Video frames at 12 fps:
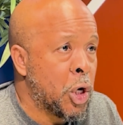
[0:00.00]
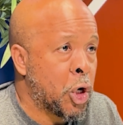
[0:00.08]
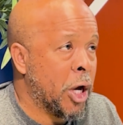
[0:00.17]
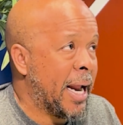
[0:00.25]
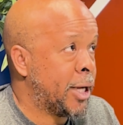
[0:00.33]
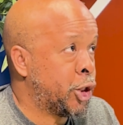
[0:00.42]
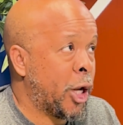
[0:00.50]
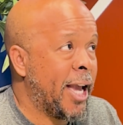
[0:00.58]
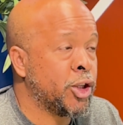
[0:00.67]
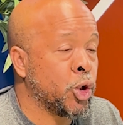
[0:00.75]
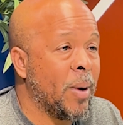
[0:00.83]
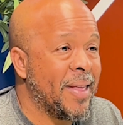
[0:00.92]
Could I
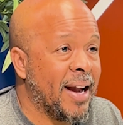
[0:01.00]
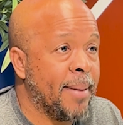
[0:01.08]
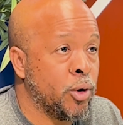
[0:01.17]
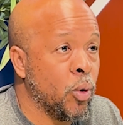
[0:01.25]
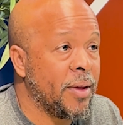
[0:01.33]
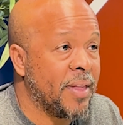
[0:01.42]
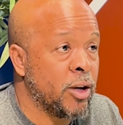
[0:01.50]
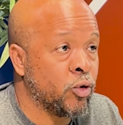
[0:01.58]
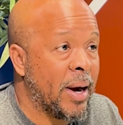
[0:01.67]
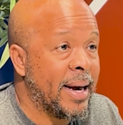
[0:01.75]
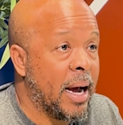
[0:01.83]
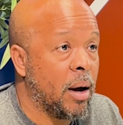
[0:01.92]
change the way that I'm doing things
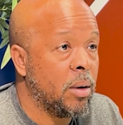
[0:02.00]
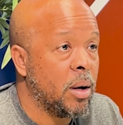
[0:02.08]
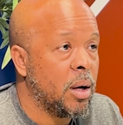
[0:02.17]
right now?